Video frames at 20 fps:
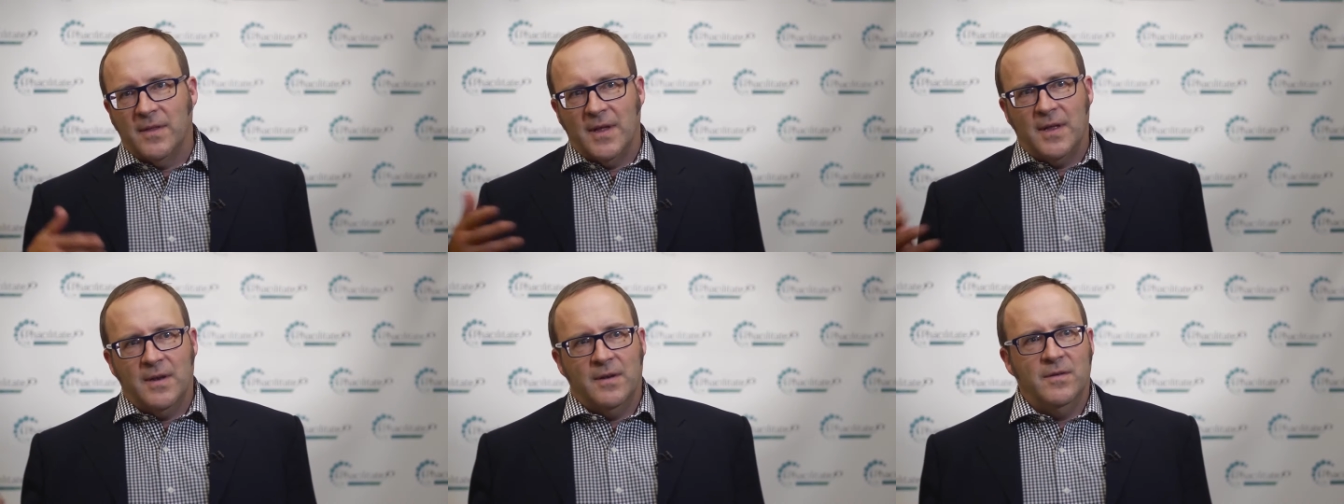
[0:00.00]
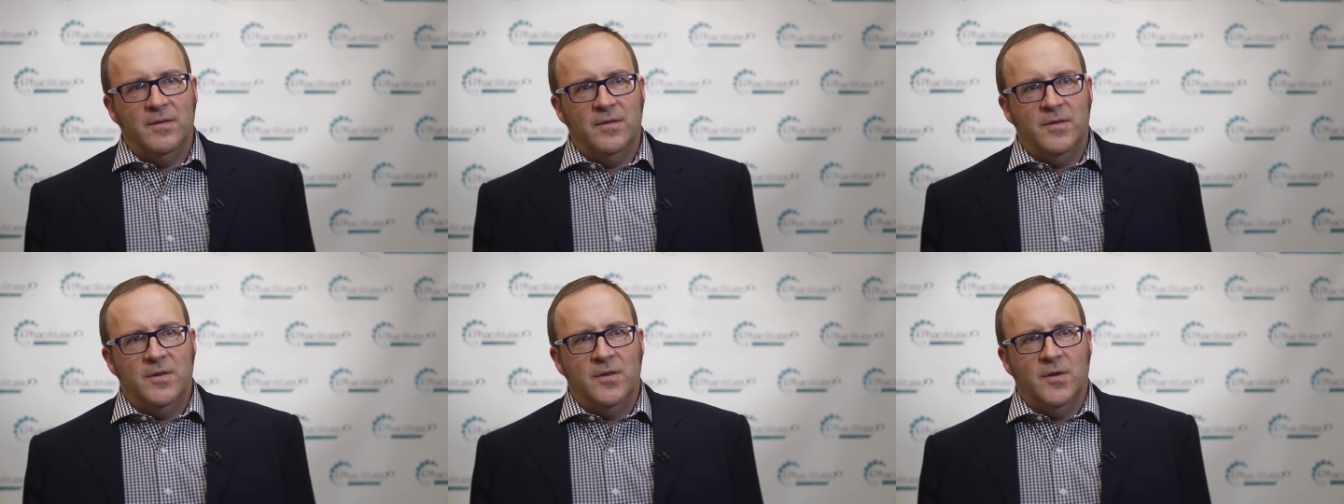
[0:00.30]

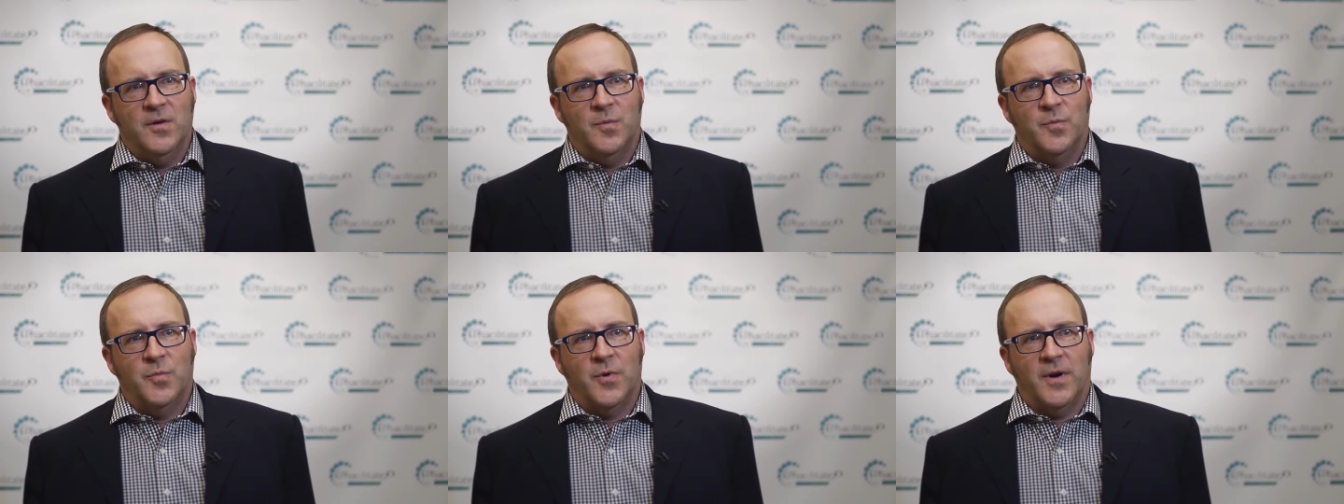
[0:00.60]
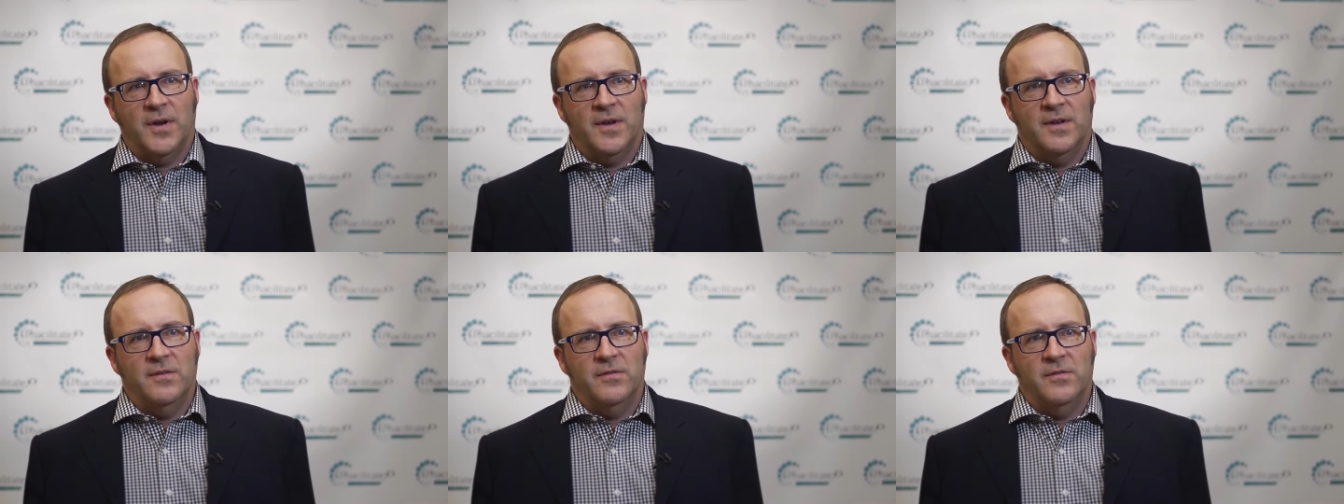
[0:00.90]
then your
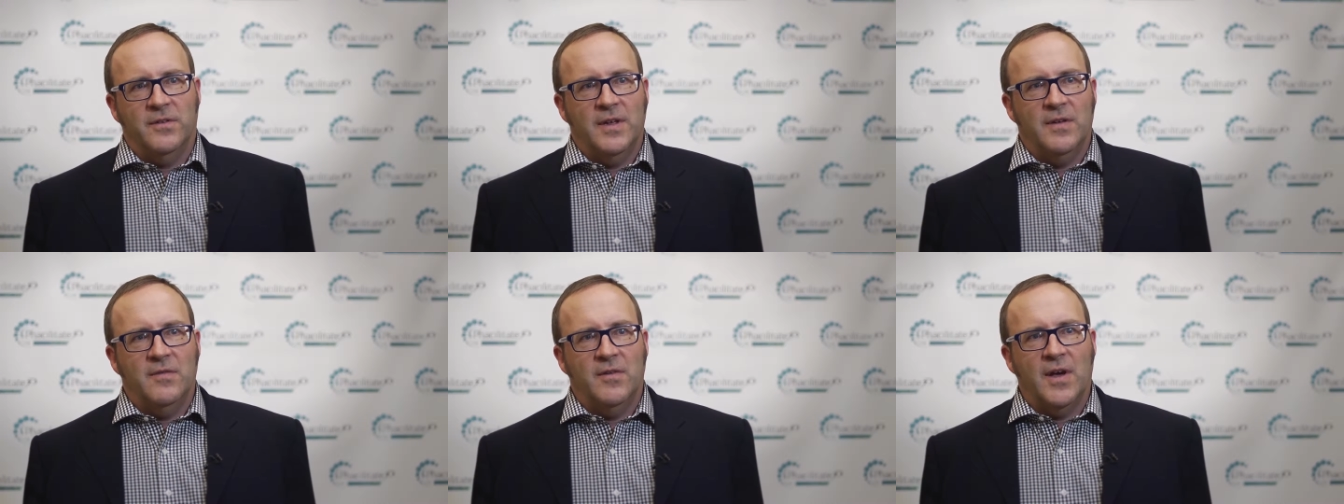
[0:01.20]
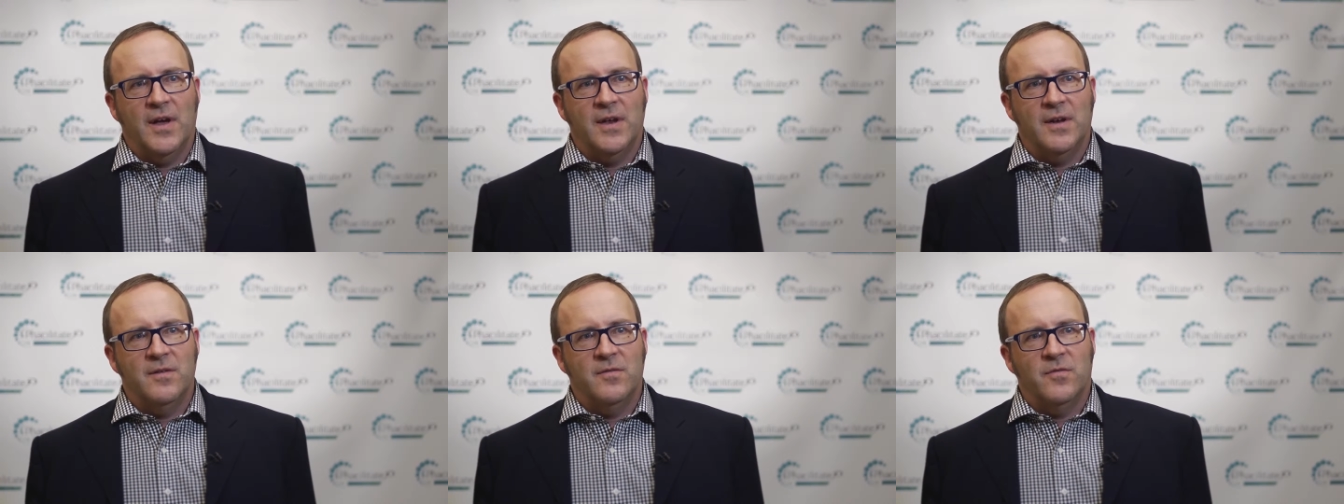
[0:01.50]
product is
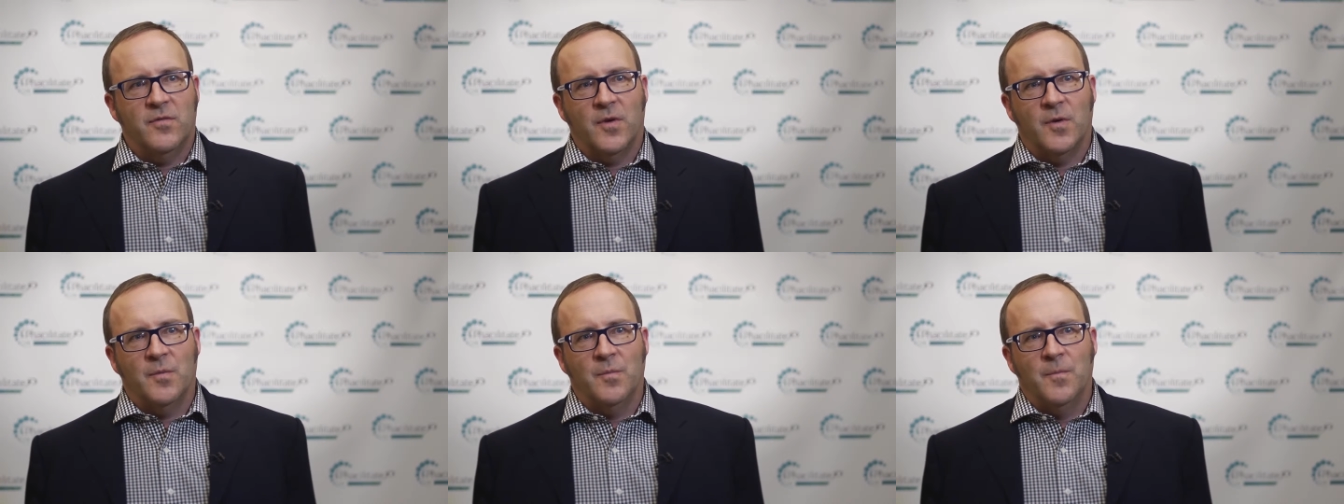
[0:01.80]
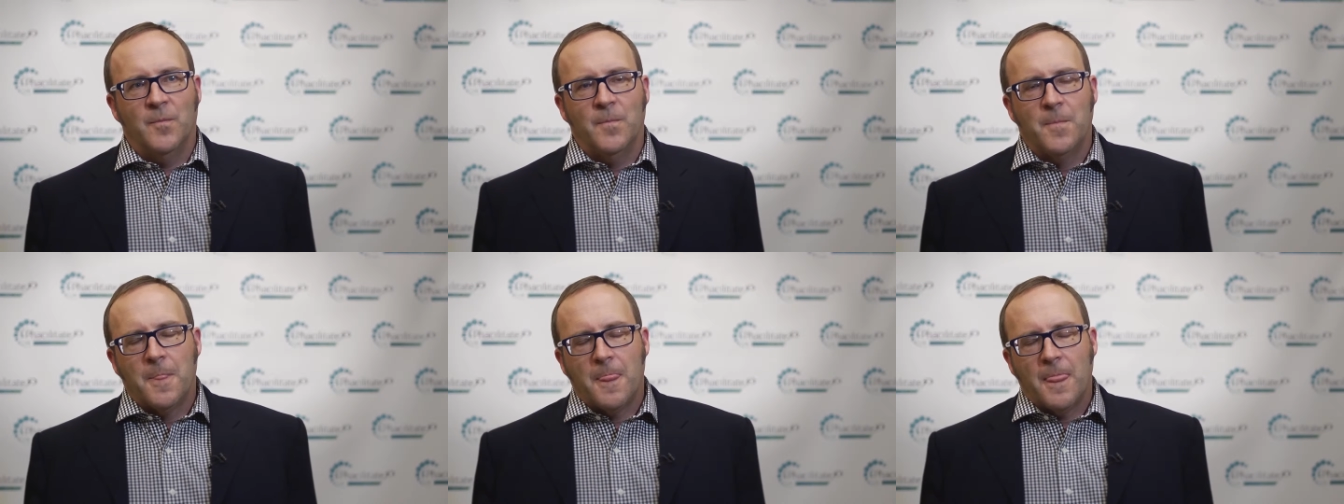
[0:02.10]
deviated
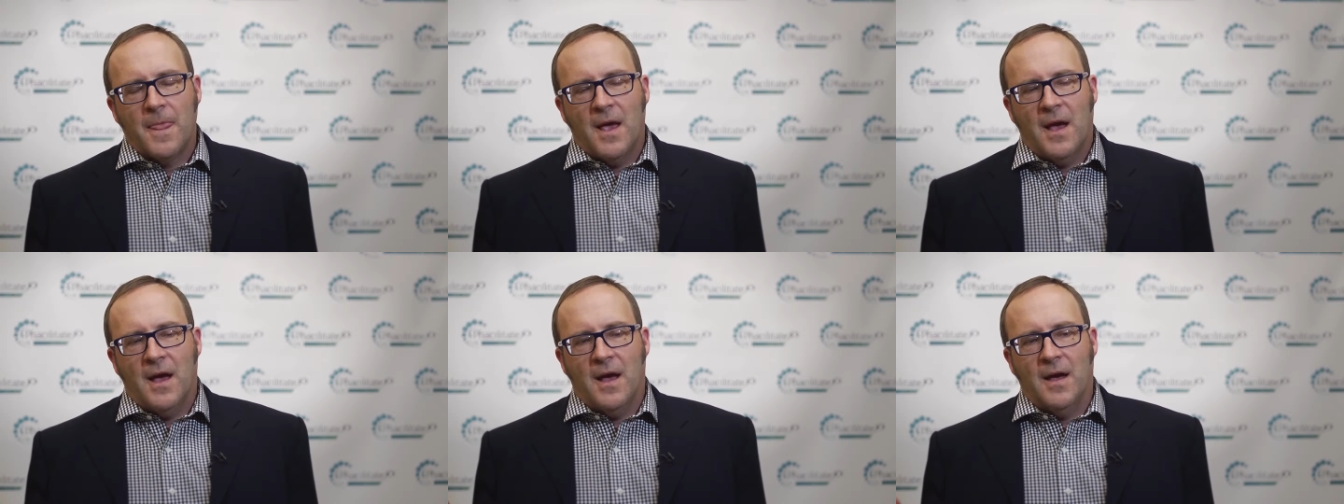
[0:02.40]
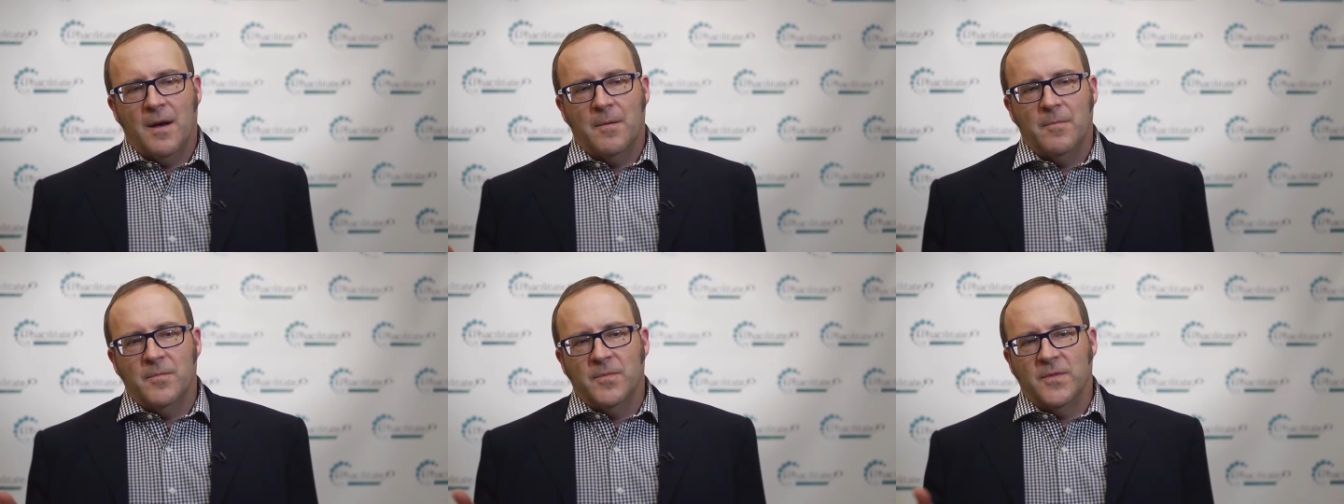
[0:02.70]
from
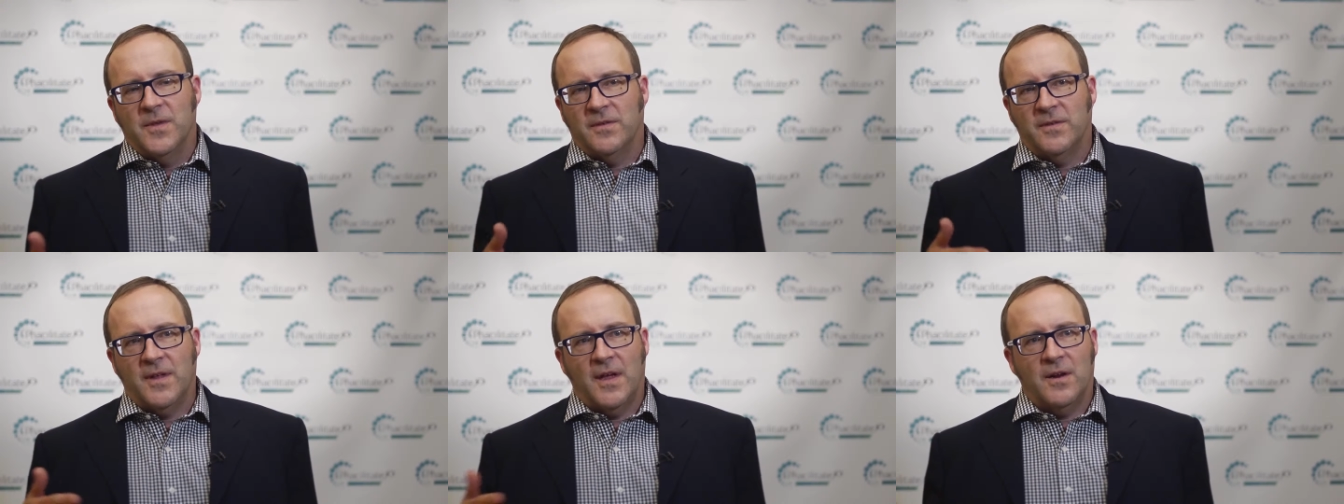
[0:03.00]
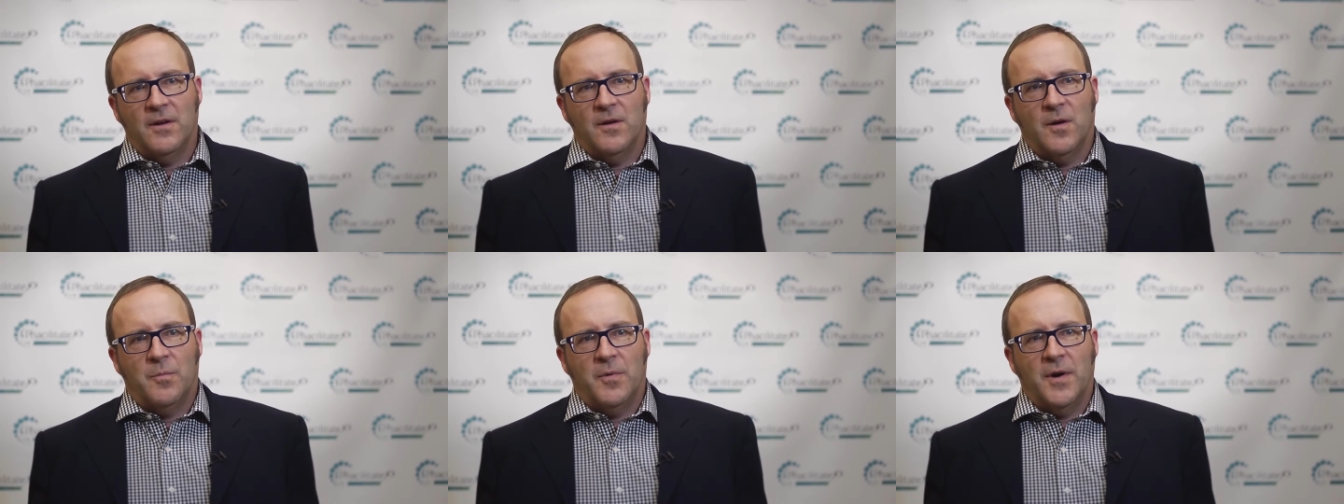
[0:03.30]
the
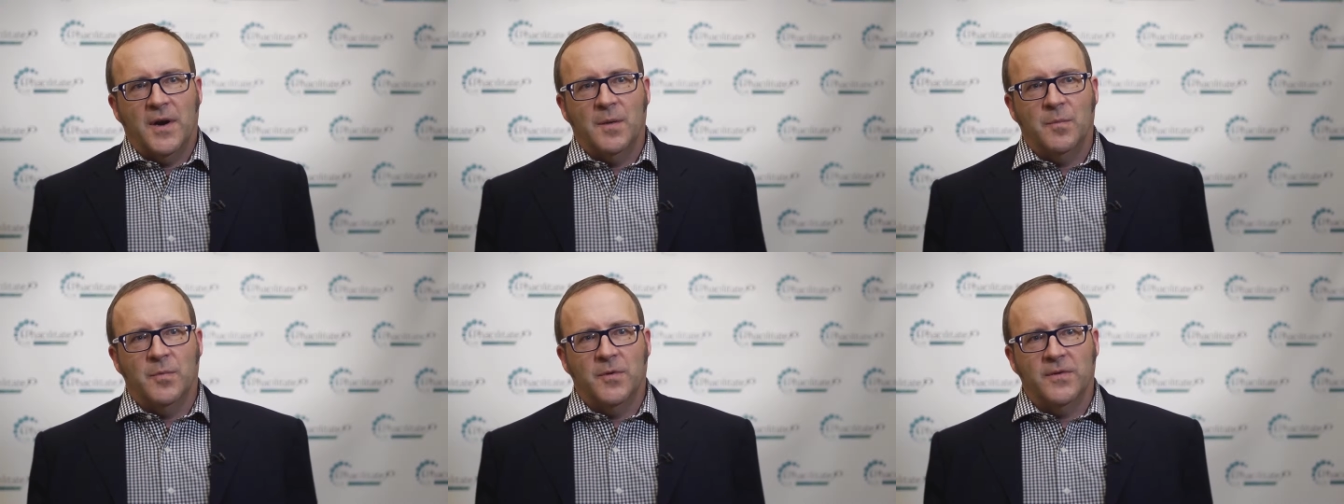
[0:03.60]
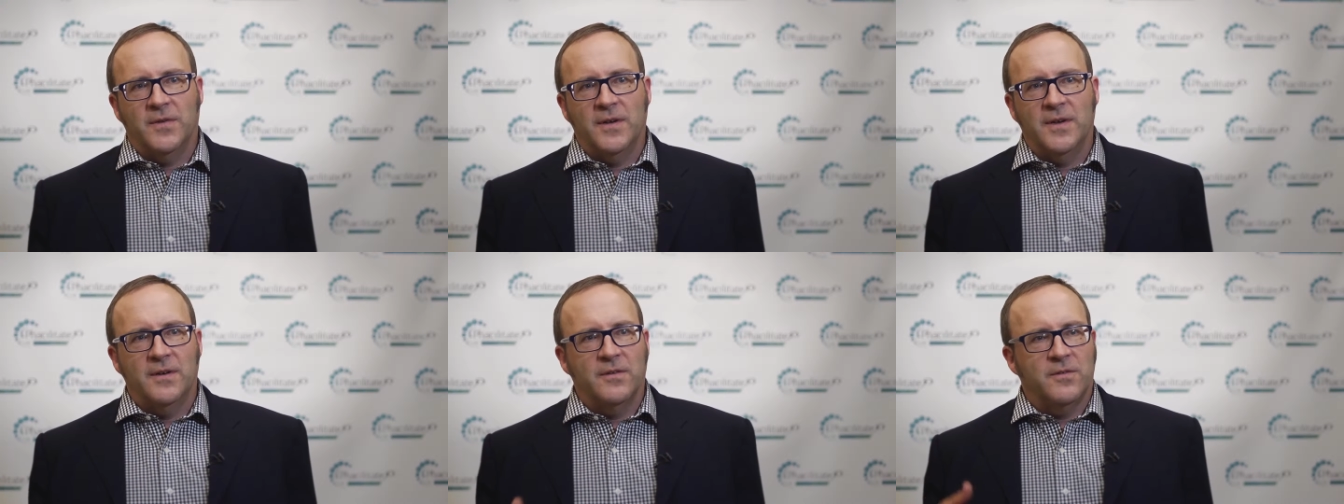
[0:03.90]
standard operating
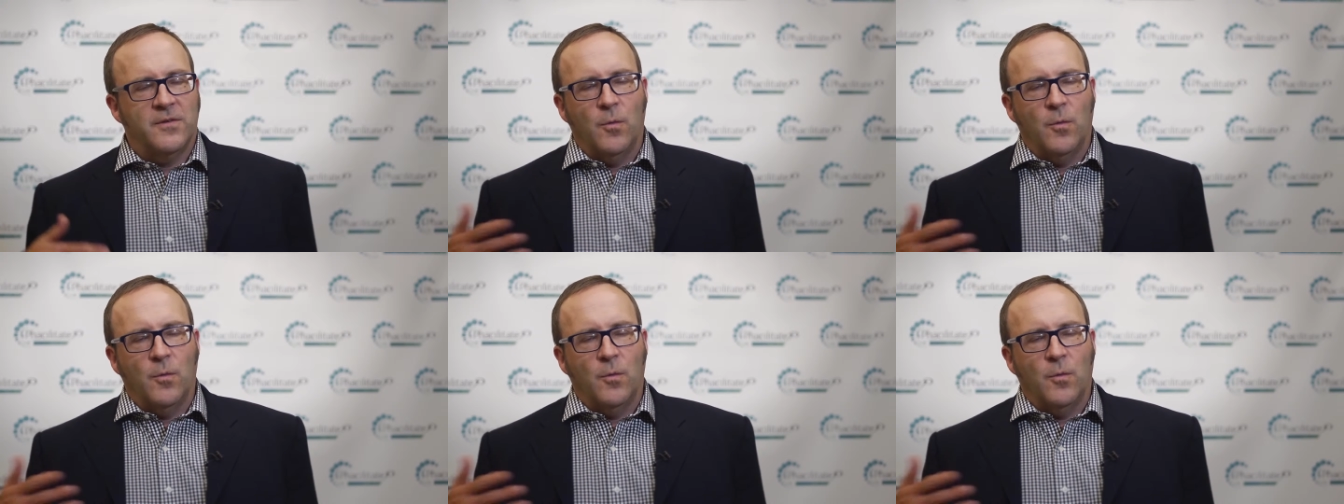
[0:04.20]
procedure.